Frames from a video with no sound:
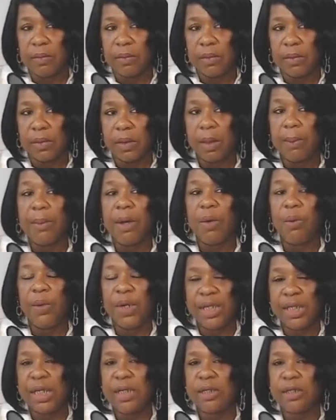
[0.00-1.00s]
But we
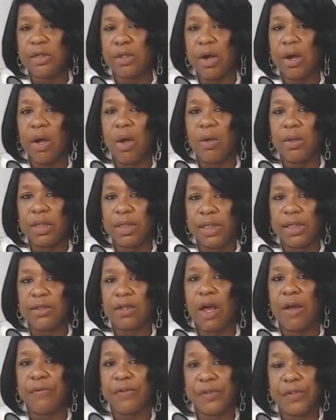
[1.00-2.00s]
need to start holding these
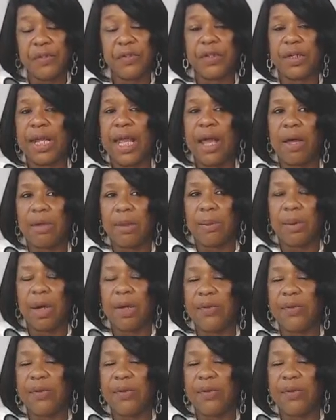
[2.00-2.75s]
officers accountable.